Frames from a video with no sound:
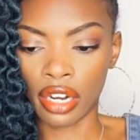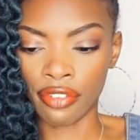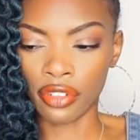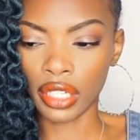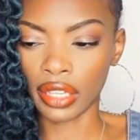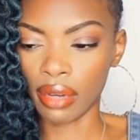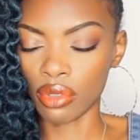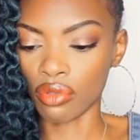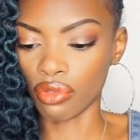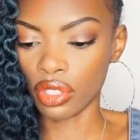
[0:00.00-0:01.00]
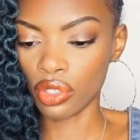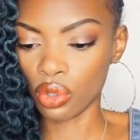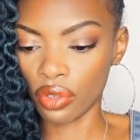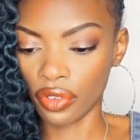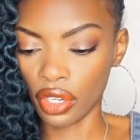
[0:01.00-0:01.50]
I feel like that was a really
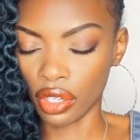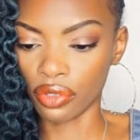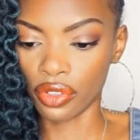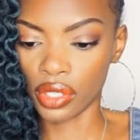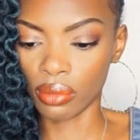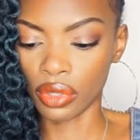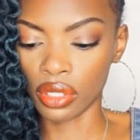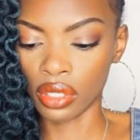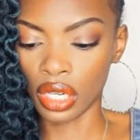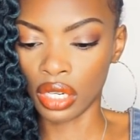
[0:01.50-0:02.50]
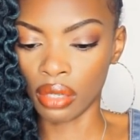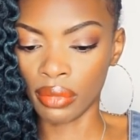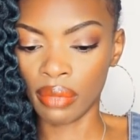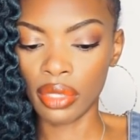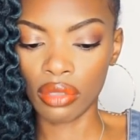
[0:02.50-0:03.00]
short video for some reason.
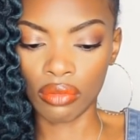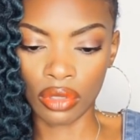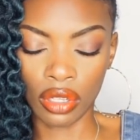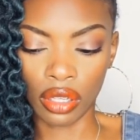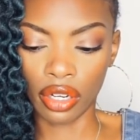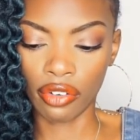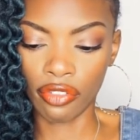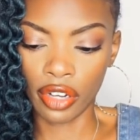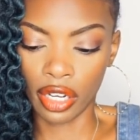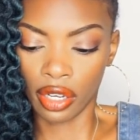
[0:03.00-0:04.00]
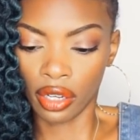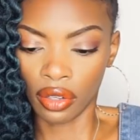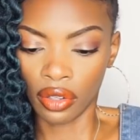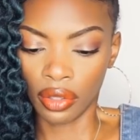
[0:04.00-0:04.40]
Let me clarify.